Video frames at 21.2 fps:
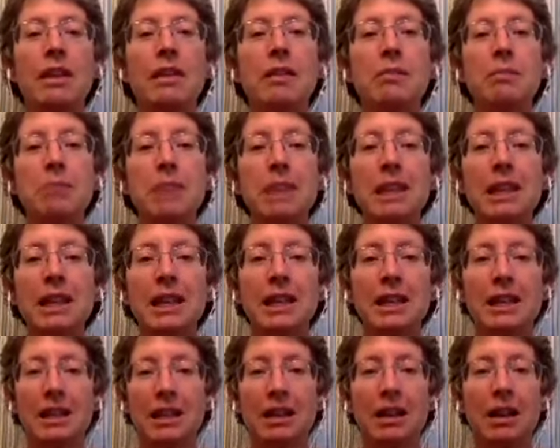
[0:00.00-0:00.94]

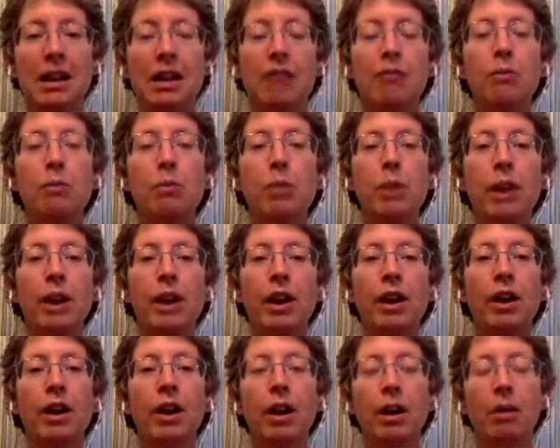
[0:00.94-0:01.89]
immediate of
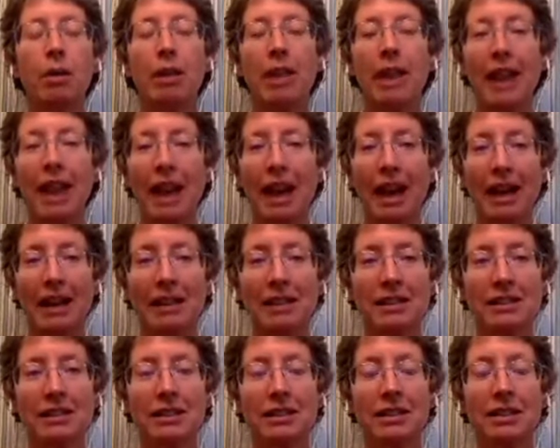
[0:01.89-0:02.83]
where are we at.